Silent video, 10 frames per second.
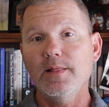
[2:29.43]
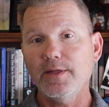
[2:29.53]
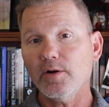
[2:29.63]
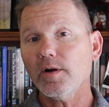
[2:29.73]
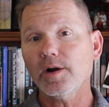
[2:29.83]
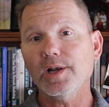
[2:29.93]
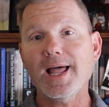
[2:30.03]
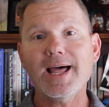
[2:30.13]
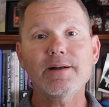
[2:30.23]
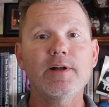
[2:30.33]
There are a
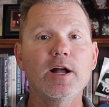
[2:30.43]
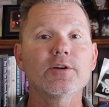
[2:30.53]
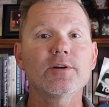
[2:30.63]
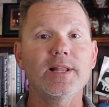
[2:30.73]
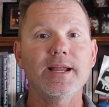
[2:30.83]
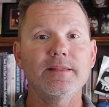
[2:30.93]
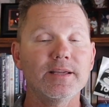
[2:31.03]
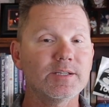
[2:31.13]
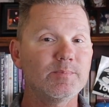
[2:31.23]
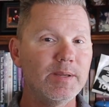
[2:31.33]
lot of underlying
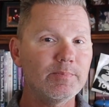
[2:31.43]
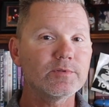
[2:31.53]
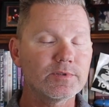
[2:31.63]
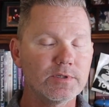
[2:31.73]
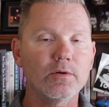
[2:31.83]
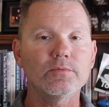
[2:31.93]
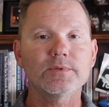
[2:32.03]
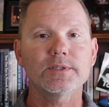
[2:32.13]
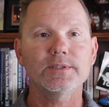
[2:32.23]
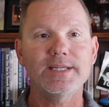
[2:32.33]
things people
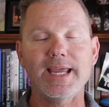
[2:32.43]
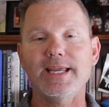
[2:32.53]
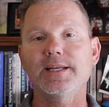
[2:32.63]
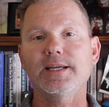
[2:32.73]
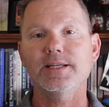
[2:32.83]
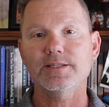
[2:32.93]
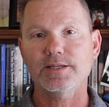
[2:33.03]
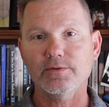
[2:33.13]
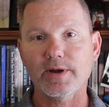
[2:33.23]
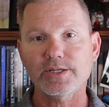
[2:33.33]
don't take into
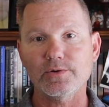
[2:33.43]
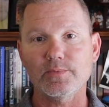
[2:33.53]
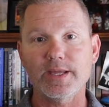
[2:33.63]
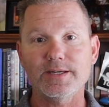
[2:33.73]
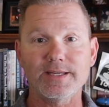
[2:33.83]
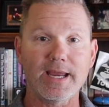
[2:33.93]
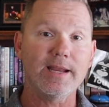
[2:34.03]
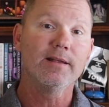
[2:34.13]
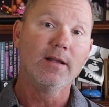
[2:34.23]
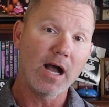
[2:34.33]
consideration when they say,